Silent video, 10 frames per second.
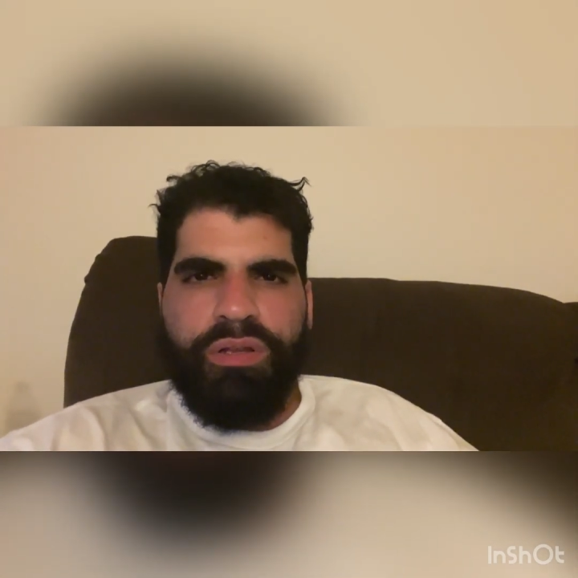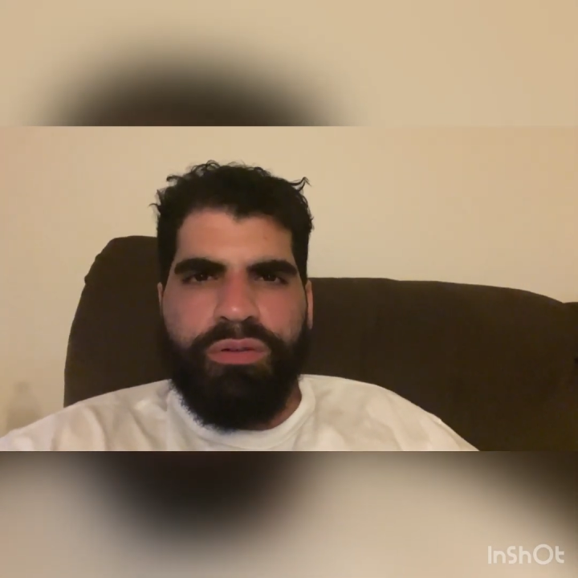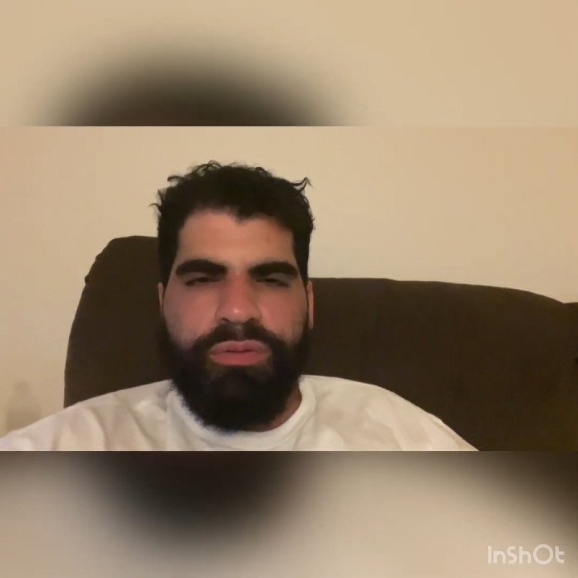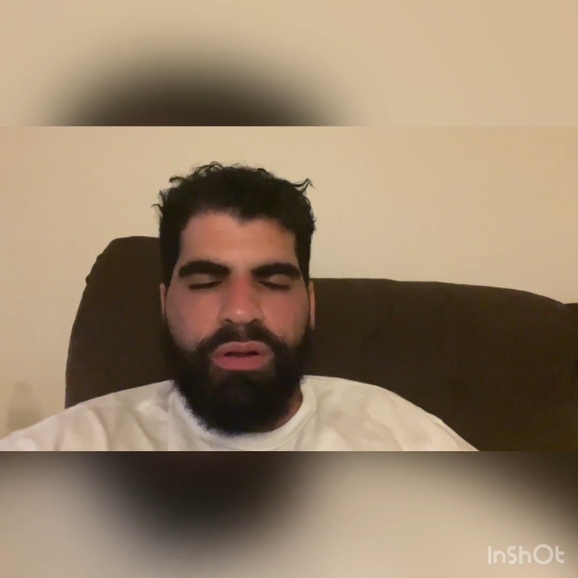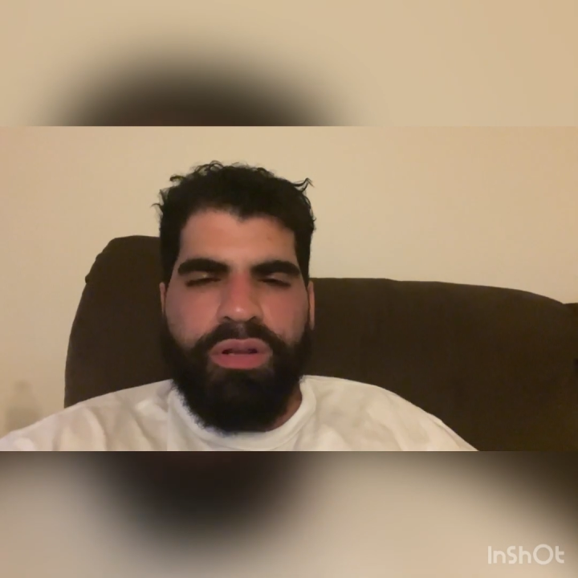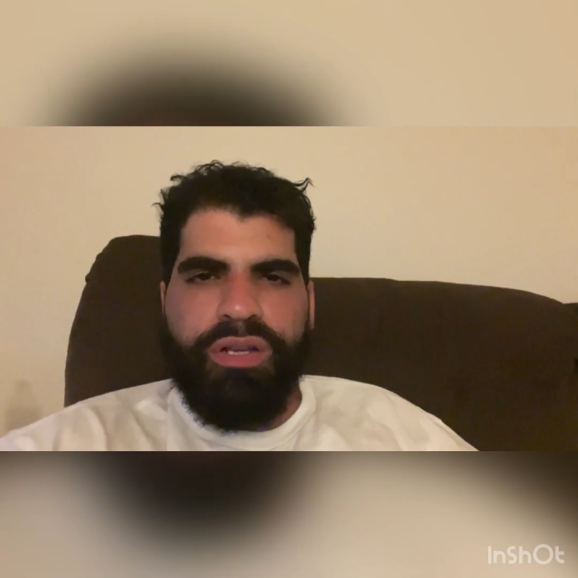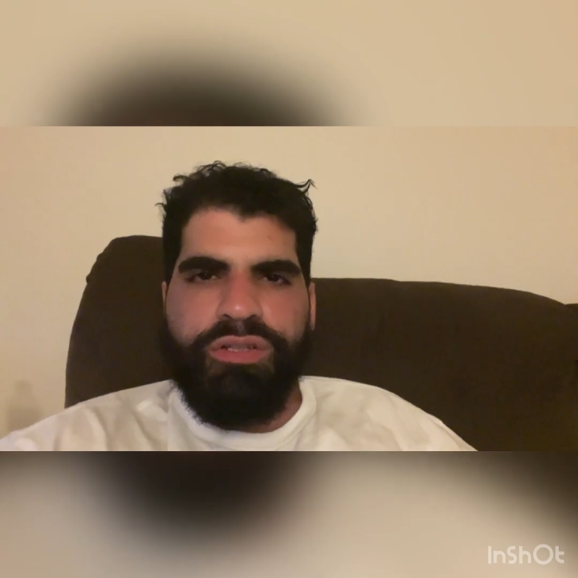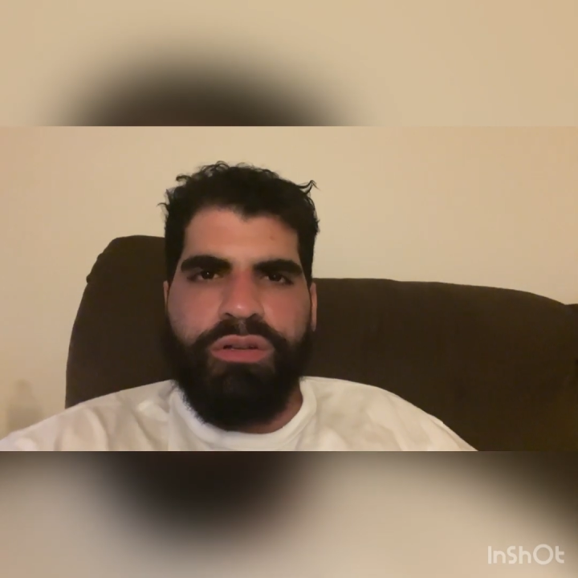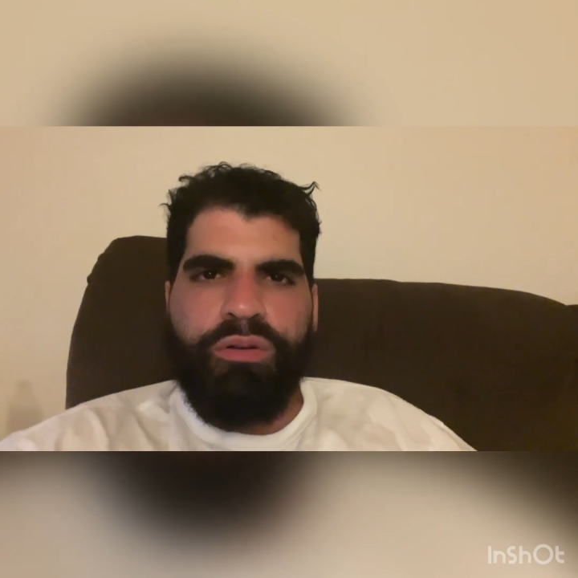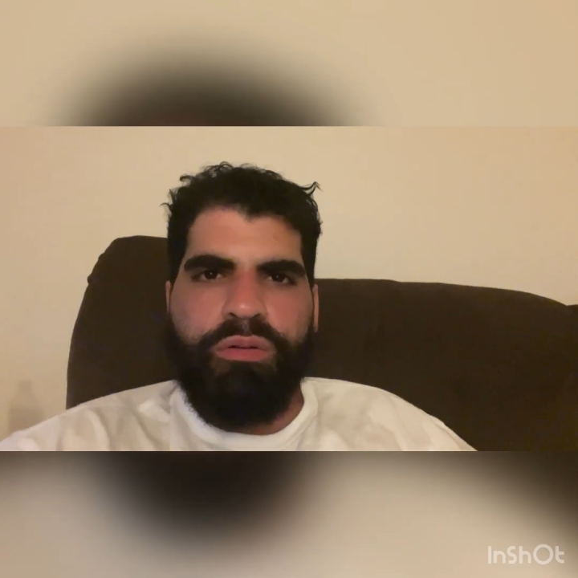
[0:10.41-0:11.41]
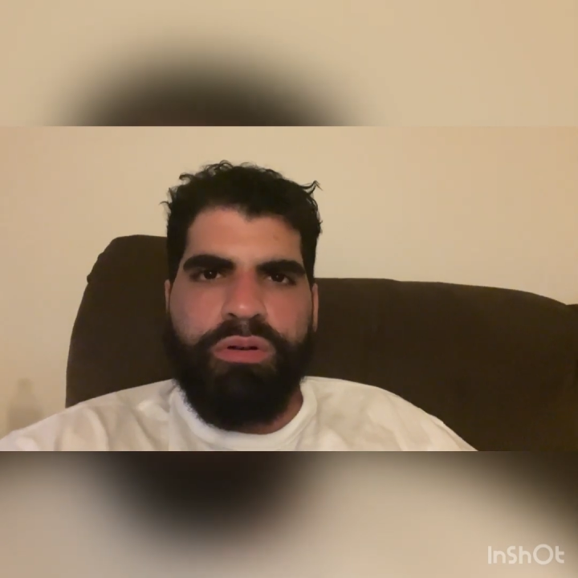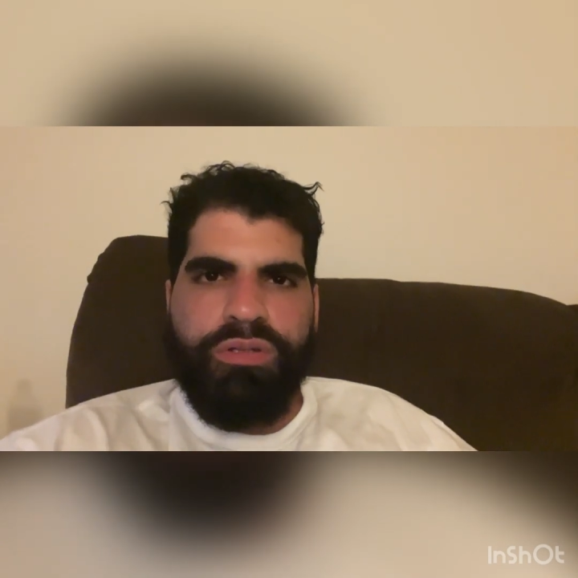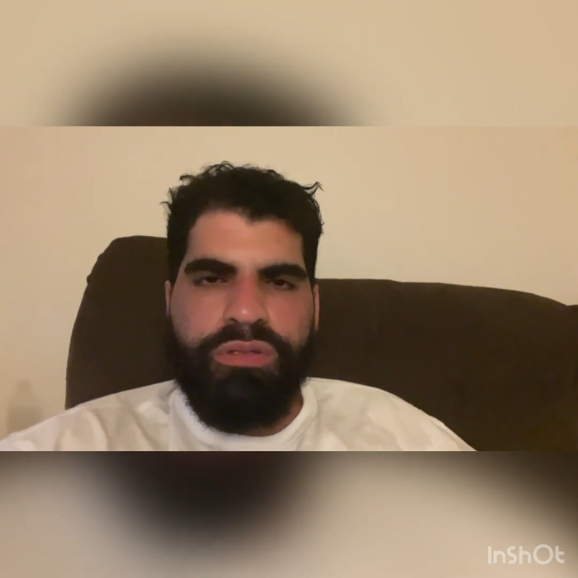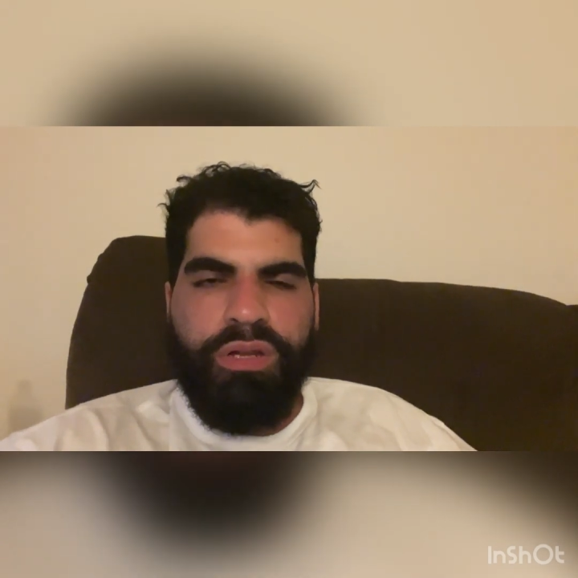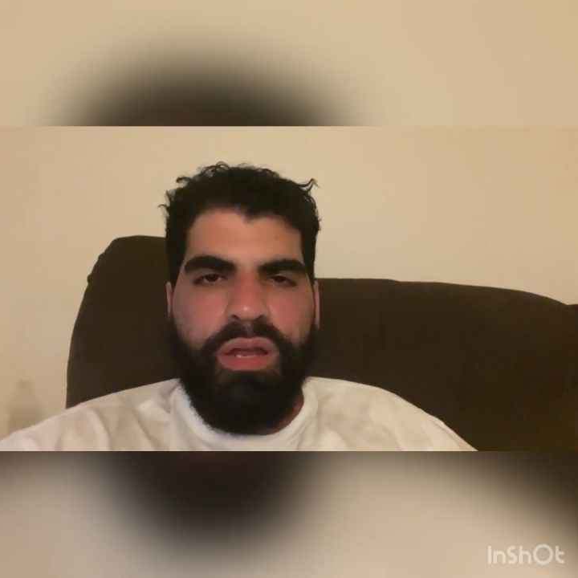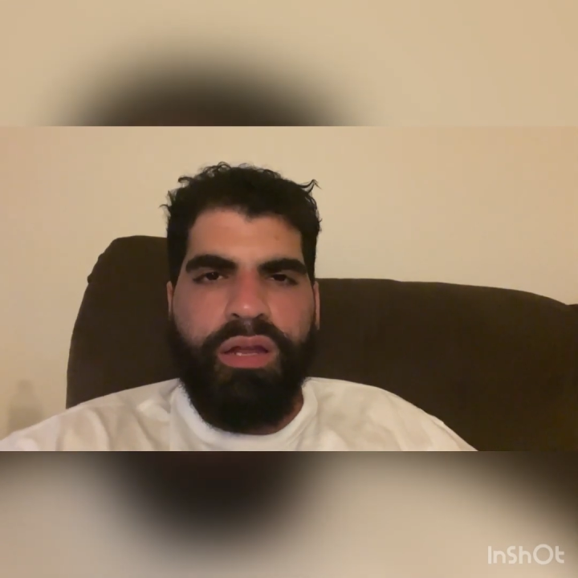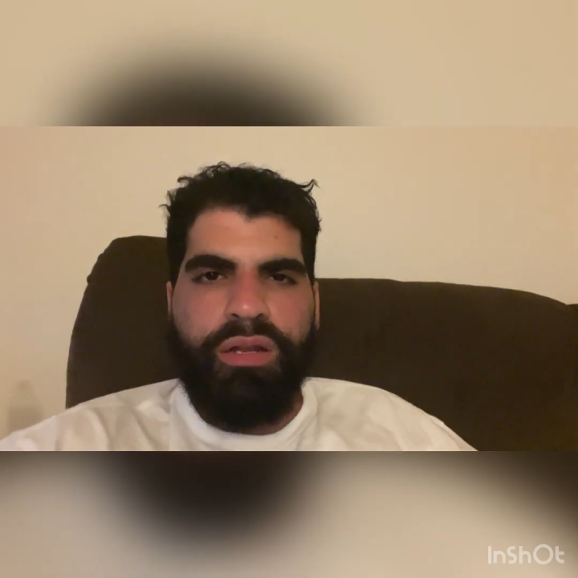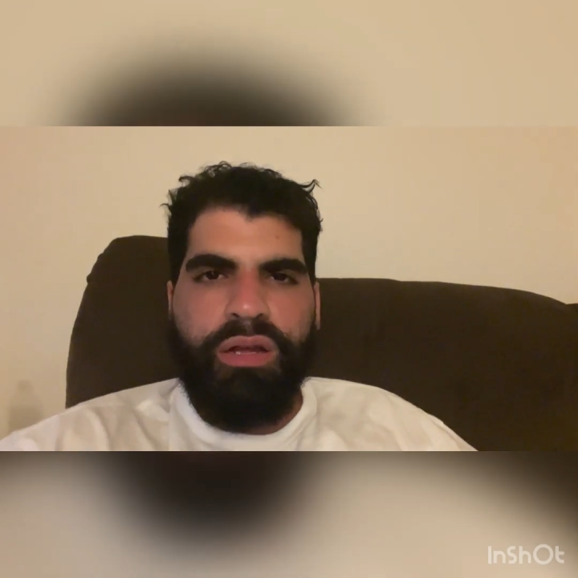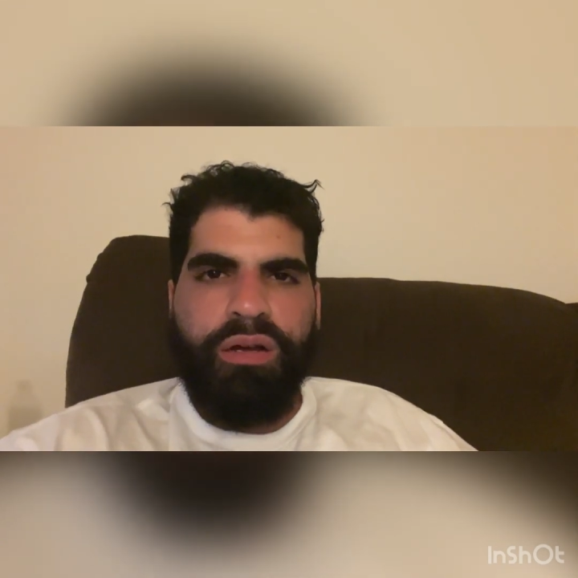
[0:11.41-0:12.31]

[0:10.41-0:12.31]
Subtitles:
foundation course, and